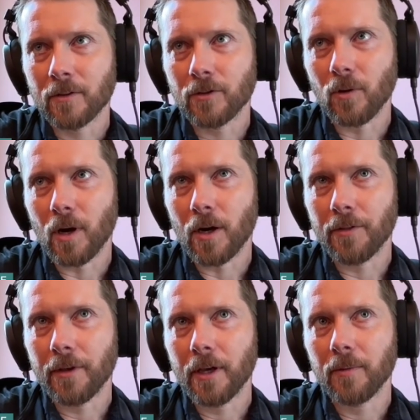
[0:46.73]
So on
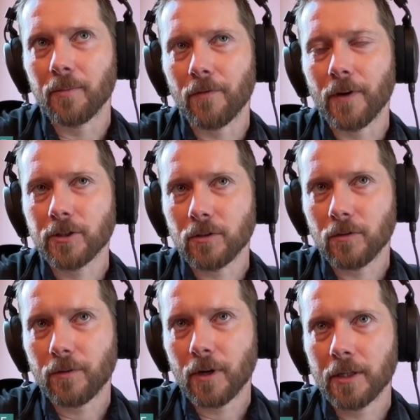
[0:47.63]
the professional
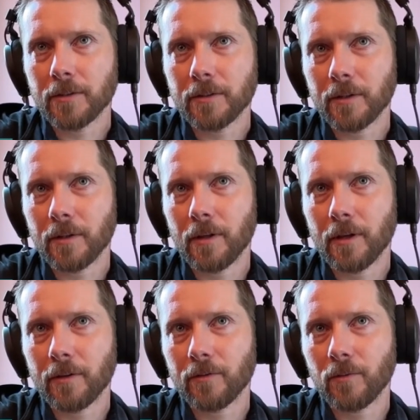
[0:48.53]
front,
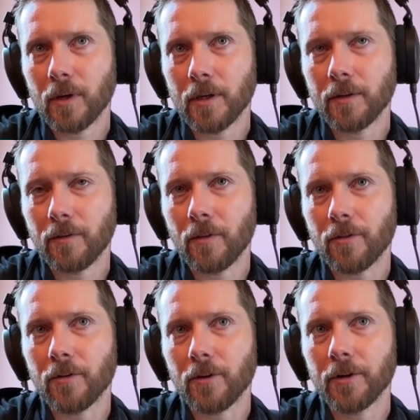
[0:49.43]
this was the
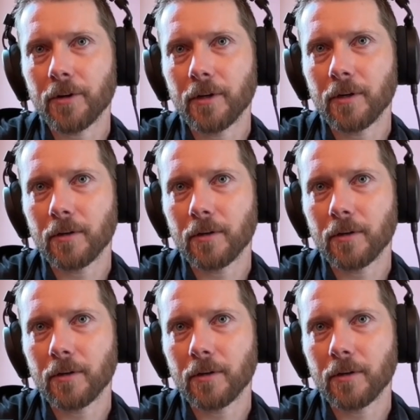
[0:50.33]
third